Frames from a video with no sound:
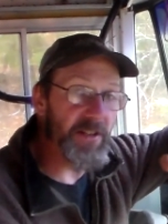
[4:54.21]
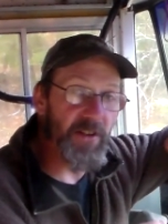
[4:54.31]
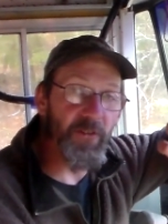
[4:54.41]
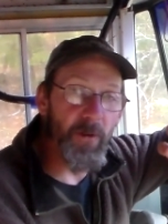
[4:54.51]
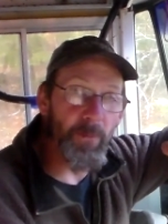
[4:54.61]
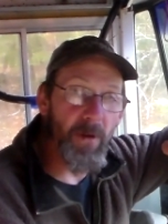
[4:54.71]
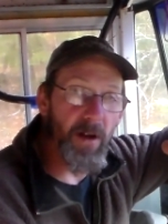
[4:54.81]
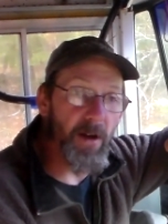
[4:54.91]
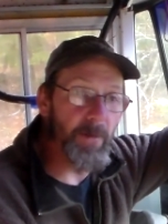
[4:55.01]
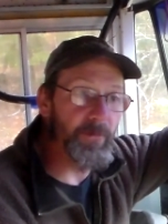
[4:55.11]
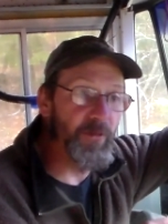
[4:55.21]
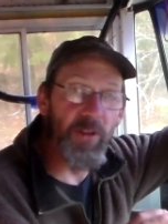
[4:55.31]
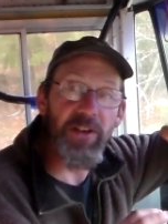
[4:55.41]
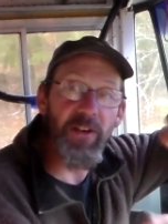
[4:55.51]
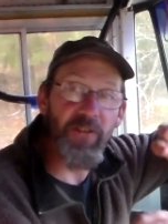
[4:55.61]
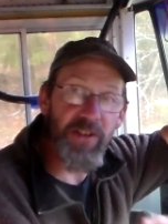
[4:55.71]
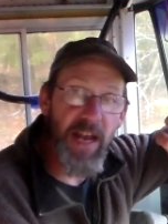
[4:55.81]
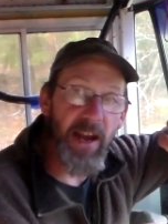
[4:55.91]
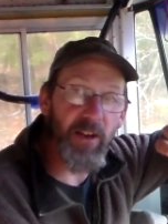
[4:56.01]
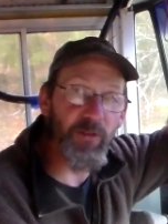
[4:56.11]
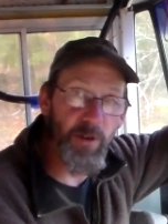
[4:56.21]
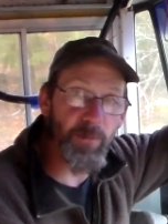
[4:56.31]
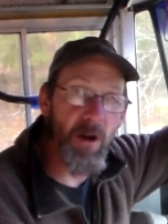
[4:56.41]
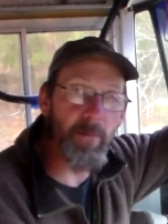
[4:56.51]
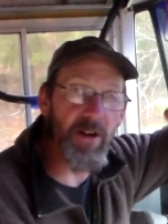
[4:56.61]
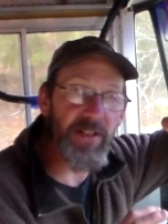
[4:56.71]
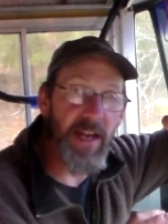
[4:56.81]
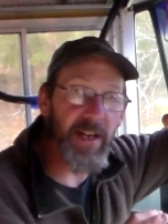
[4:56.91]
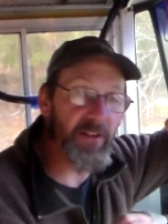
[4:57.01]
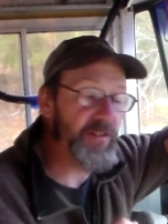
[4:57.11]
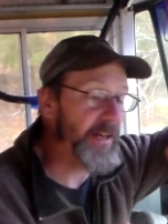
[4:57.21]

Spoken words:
the different tanks, for your primary tank and your